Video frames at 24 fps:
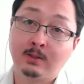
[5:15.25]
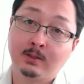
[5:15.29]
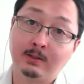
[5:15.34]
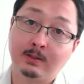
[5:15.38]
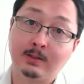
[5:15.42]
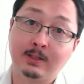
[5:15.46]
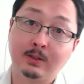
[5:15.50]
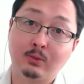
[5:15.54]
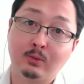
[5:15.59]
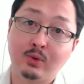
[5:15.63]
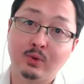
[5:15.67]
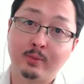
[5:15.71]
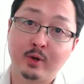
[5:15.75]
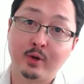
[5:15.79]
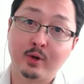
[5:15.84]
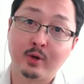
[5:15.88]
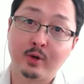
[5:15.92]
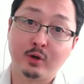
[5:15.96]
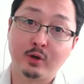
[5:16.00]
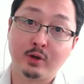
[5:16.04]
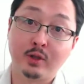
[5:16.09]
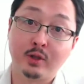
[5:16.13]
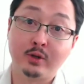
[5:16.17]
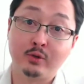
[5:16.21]

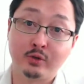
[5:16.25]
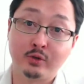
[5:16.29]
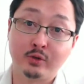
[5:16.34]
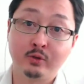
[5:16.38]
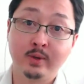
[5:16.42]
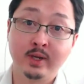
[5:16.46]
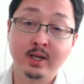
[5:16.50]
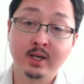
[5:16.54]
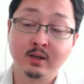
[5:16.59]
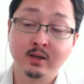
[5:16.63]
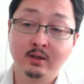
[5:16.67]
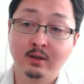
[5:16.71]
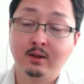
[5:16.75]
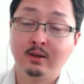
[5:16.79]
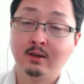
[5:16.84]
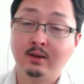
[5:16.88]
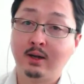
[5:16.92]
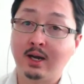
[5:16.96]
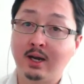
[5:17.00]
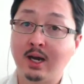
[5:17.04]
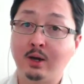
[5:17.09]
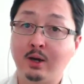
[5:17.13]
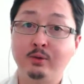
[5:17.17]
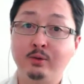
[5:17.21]
webinar that drew me,
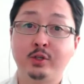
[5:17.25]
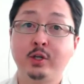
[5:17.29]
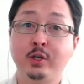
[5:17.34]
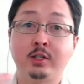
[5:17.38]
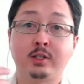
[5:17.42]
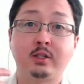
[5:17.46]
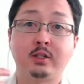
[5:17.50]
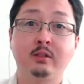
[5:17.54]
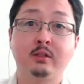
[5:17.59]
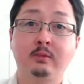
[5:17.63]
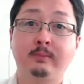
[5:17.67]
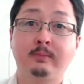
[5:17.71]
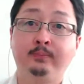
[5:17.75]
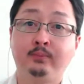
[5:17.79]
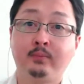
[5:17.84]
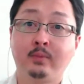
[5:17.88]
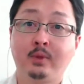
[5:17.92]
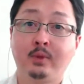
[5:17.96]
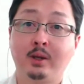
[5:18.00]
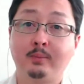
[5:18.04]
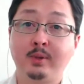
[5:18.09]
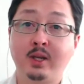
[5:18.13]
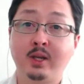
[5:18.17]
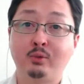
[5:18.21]
I was hooked.
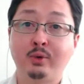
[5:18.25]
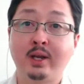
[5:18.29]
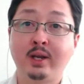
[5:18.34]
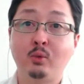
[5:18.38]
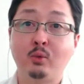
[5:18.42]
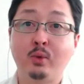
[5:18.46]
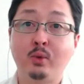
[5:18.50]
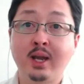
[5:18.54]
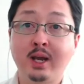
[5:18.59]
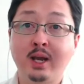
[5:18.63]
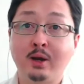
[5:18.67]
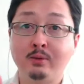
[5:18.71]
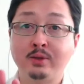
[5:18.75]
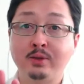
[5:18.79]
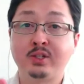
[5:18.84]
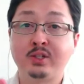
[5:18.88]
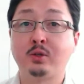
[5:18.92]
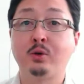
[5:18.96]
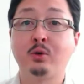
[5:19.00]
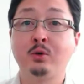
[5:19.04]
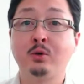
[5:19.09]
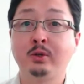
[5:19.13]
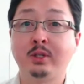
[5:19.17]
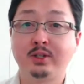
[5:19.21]
I mean, right away I
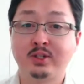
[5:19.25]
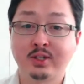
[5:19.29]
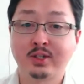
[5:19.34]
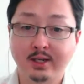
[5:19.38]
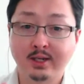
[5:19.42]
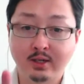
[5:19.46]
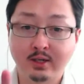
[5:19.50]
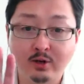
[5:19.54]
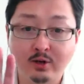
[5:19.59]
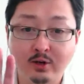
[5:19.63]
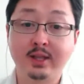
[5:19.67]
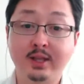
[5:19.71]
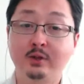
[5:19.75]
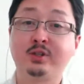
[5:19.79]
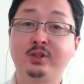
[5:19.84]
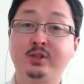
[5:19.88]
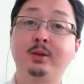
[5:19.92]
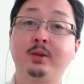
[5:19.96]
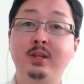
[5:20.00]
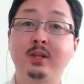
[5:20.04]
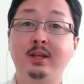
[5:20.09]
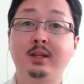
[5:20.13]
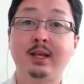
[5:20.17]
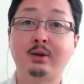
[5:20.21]
was sold. It's like, okay,
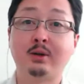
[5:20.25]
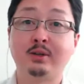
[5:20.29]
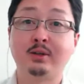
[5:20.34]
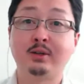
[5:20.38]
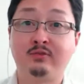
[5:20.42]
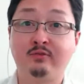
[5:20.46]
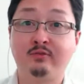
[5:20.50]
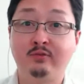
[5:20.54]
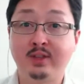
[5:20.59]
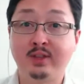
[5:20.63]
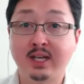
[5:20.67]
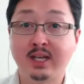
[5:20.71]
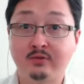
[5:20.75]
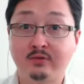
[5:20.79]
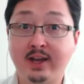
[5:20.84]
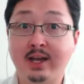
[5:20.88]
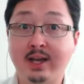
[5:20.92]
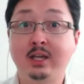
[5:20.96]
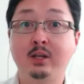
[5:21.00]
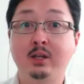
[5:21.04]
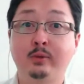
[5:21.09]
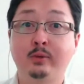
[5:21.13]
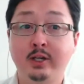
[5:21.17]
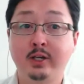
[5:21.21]
there's something that's
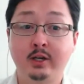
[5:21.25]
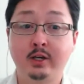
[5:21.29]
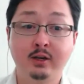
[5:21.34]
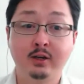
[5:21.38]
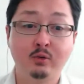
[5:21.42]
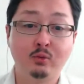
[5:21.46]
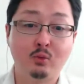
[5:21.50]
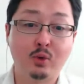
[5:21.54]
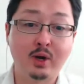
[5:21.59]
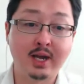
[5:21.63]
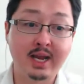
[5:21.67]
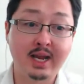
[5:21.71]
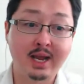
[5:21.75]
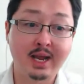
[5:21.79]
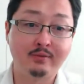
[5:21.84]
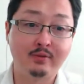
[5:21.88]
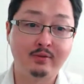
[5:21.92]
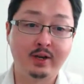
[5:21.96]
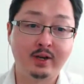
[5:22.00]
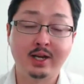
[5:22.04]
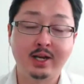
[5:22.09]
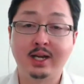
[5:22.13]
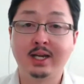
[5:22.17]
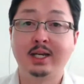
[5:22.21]
valuable here, and why
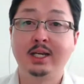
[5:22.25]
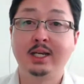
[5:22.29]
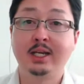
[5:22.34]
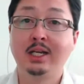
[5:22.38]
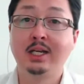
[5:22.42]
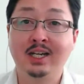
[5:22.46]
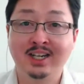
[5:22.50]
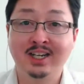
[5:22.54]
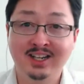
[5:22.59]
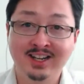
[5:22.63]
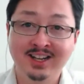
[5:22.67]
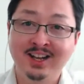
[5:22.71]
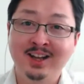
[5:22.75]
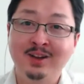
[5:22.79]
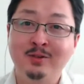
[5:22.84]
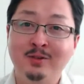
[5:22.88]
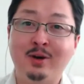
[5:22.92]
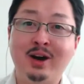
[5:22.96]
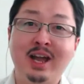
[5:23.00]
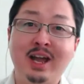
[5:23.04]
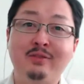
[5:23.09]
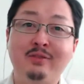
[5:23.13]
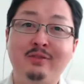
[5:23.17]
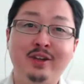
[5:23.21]
haven't I
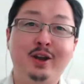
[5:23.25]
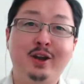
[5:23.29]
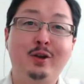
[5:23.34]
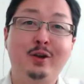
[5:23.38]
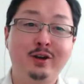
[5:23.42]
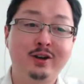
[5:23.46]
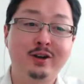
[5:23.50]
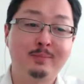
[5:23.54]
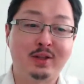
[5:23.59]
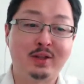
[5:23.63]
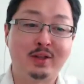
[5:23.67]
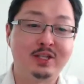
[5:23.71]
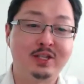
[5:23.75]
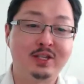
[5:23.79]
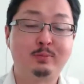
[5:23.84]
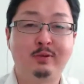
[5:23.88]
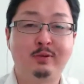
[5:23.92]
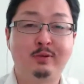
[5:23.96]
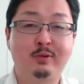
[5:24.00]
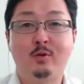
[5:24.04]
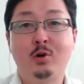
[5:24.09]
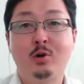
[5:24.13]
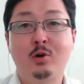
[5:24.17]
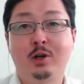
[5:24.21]
heard about this
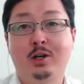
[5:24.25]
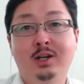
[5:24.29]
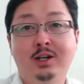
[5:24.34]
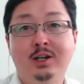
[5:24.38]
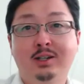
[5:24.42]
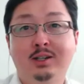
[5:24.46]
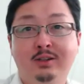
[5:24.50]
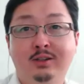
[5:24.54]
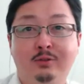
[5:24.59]
before,